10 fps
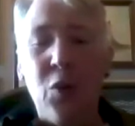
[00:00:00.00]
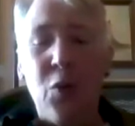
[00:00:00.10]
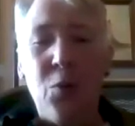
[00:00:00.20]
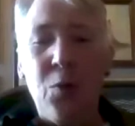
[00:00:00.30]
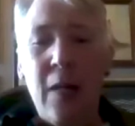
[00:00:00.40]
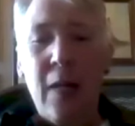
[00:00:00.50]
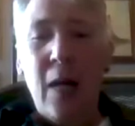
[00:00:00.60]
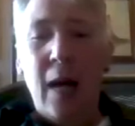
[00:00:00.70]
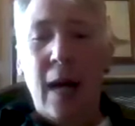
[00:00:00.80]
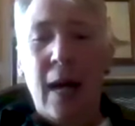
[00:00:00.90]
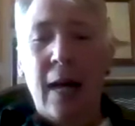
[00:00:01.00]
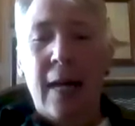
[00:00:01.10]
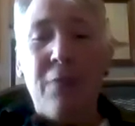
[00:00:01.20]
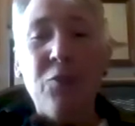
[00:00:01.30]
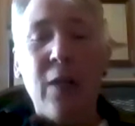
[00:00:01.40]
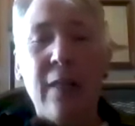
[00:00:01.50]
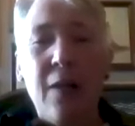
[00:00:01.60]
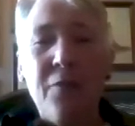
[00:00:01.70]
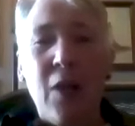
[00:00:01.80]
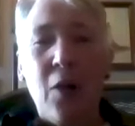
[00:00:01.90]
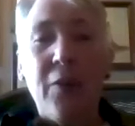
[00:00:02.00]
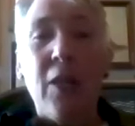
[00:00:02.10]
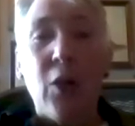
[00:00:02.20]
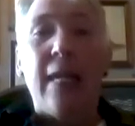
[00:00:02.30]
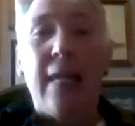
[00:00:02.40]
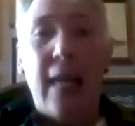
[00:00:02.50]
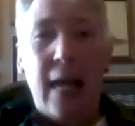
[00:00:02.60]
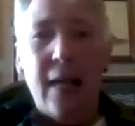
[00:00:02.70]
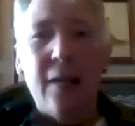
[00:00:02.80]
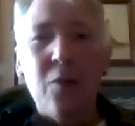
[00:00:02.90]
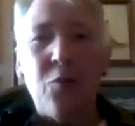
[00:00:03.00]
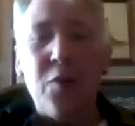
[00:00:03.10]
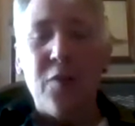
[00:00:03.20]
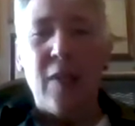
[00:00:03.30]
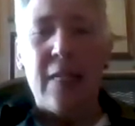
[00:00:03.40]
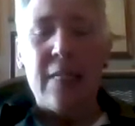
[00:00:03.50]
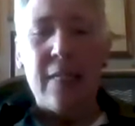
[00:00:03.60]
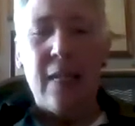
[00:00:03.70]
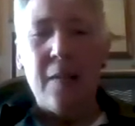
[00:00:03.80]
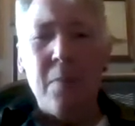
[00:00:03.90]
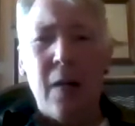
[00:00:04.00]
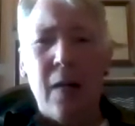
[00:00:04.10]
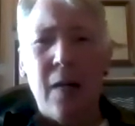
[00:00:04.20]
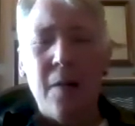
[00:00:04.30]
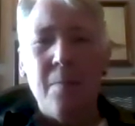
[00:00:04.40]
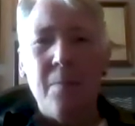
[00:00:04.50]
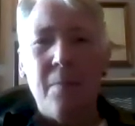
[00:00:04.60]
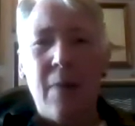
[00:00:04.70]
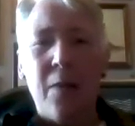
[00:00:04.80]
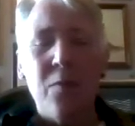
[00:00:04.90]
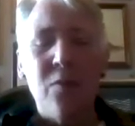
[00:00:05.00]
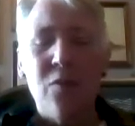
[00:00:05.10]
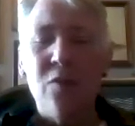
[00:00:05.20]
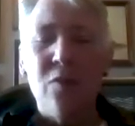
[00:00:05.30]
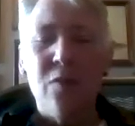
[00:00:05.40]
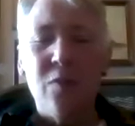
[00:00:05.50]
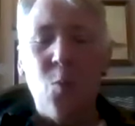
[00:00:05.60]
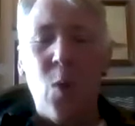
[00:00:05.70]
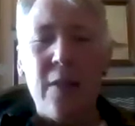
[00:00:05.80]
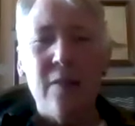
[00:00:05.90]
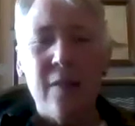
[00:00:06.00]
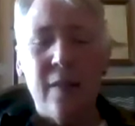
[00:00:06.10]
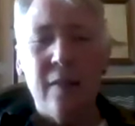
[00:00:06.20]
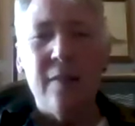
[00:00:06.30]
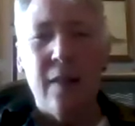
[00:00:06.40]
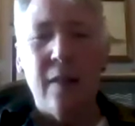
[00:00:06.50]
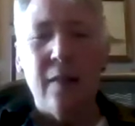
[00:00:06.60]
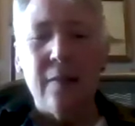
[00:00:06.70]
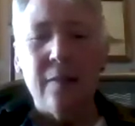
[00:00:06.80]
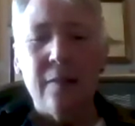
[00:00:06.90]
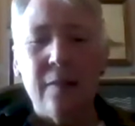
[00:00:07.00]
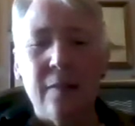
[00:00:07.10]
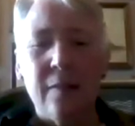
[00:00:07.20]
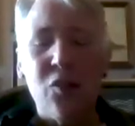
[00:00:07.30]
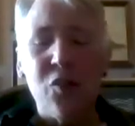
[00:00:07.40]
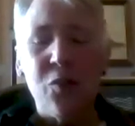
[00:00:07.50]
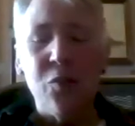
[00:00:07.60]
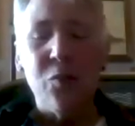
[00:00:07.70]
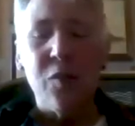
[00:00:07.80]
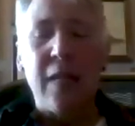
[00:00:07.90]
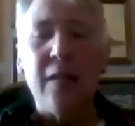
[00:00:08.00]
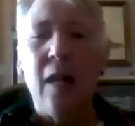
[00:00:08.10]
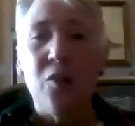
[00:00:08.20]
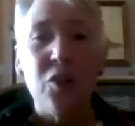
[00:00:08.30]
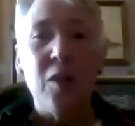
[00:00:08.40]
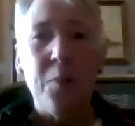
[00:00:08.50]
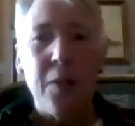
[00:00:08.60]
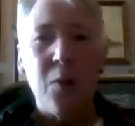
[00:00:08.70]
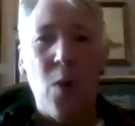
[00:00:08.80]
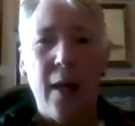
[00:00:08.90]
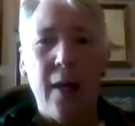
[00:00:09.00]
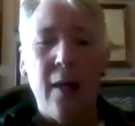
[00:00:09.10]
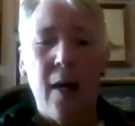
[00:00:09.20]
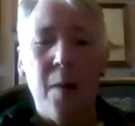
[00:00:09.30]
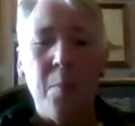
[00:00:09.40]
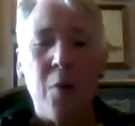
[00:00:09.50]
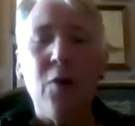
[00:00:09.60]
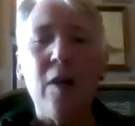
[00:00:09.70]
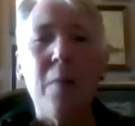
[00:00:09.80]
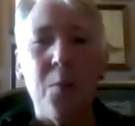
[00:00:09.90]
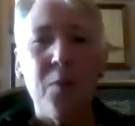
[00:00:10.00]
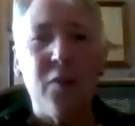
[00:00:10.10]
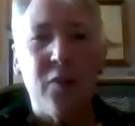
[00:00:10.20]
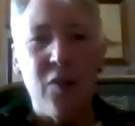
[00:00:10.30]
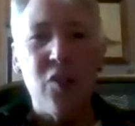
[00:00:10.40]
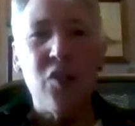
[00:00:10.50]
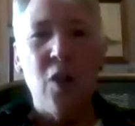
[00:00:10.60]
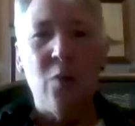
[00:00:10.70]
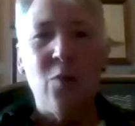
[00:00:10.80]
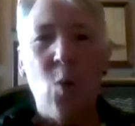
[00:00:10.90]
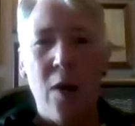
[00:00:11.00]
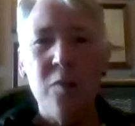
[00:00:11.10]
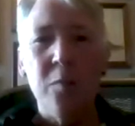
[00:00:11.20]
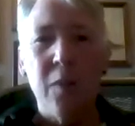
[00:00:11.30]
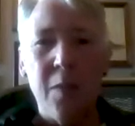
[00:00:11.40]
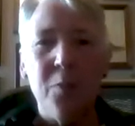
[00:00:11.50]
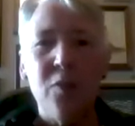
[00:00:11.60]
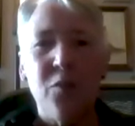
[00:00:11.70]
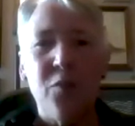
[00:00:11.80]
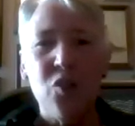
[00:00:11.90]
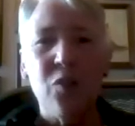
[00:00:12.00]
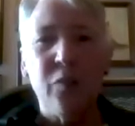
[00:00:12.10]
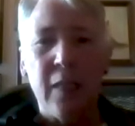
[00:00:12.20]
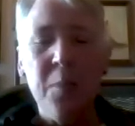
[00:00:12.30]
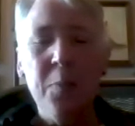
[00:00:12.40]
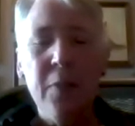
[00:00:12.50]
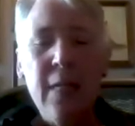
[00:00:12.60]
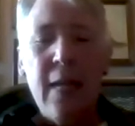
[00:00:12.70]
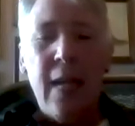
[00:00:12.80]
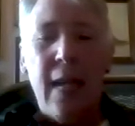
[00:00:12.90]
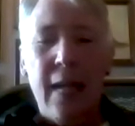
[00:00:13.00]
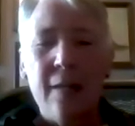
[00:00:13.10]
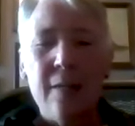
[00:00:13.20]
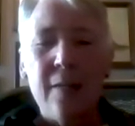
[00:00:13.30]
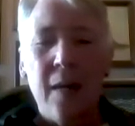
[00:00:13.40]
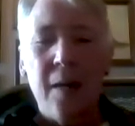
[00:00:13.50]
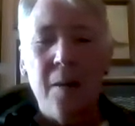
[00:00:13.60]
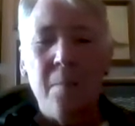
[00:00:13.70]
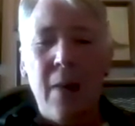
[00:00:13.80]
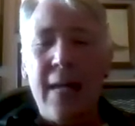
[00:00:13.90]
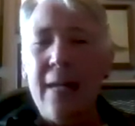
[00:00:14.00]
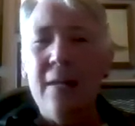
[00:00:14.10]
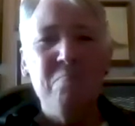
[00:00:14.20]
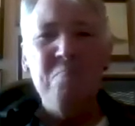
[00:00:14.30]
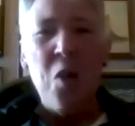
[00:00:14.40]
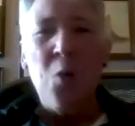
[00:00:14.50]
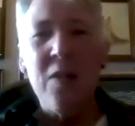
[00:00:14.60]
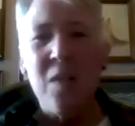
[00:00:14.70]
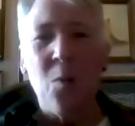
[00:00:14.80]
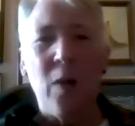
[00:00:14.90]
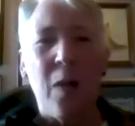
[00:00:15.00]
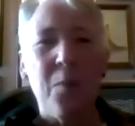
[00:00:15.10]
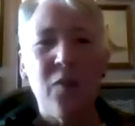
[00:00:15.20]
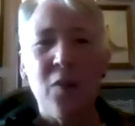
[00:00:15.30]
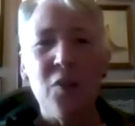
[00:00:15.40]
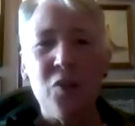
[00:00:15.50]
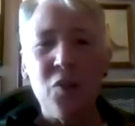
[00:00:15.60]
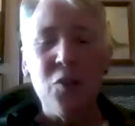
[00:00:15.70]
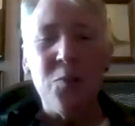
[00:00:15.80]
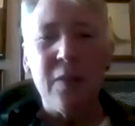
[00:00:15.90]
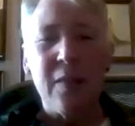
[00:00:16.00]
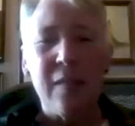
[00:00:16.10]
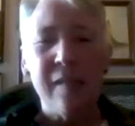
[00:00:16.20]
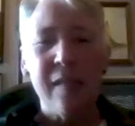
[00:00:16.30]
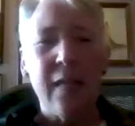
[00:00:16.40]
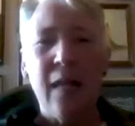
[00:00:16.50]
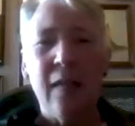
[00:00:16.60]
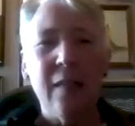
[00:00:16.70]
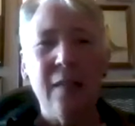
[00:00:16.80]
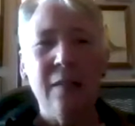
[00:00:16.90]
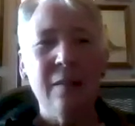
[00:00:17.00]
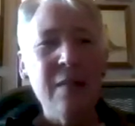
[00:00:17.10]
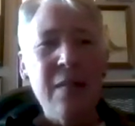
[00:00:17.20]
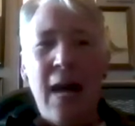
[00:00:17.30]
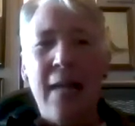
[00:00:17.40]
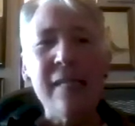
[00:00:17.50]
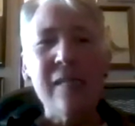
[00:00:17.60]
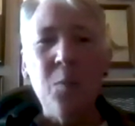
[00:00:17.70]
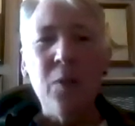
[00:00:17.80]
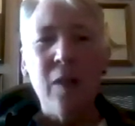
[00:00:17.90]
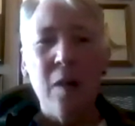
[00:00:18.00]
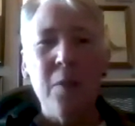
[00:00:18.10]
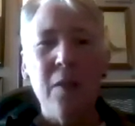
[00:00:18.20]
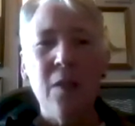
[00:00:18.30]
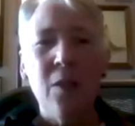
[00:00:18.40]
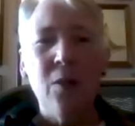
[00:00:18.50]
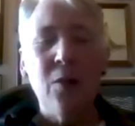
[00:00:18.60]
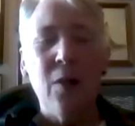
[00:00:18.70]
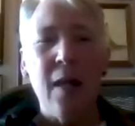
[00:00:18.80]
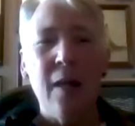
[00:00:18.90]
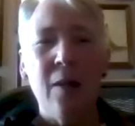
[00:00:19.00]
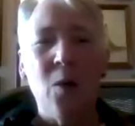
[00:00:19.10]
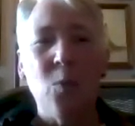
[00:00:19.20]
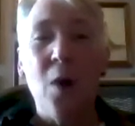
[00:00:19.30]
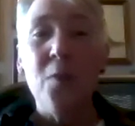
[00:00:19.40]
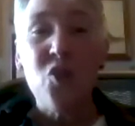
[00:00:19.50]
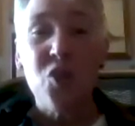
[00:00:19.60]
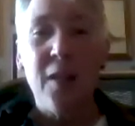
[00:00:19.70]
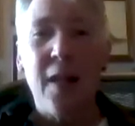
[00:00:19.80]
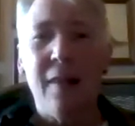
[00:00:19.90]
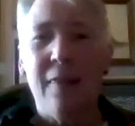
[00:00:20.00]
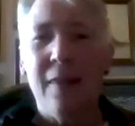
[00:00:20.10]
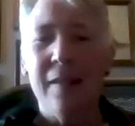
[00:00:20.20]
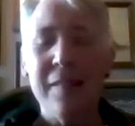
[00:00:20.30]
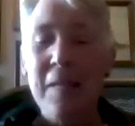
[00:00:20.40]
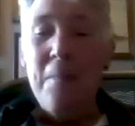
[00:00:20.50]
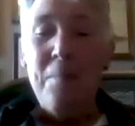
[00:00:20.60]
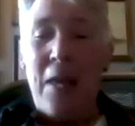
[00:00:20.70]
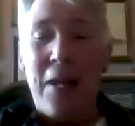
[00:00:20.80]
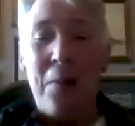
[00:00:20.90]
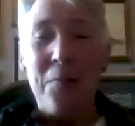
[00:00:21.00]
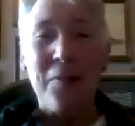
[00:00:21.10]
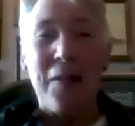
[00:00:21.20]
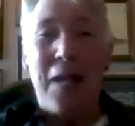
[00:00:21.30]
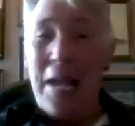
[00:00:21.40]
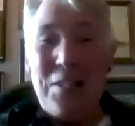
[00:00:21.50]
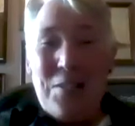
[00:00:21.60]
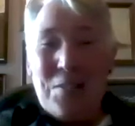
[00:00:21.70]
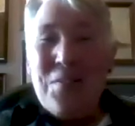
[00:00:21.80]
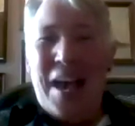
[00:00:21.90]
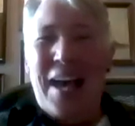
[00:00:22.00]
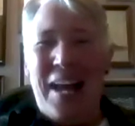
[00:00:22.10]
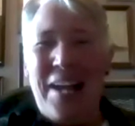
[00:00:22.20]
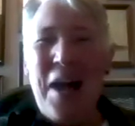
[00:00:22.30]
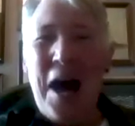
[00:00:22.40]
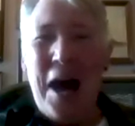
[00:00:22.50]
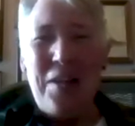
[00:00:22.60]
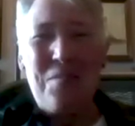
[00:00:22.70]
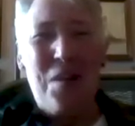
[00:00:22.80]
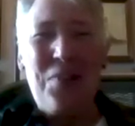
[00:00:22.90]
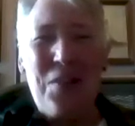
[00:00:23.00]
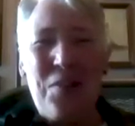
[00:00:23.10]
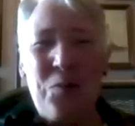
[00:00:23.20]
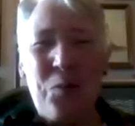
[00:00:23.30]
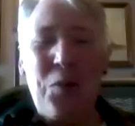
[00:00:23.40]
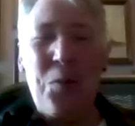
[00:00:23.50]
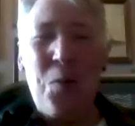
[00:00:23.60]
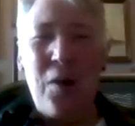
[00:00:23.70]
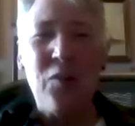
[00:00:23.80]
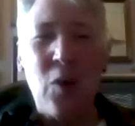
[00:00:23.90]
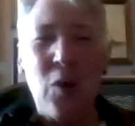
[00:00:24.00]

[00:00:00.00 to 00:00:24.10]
So after I left healthcare again for the second time, I went into technology in a big way. A friend of mine was the CTO of Quantum Leap, a division of Leap. And I had no idea what I was going to do, but he's like, Colleen, I need someone to come in here and run the shit out of things. And I was like, I can do that. I know how to run things really well.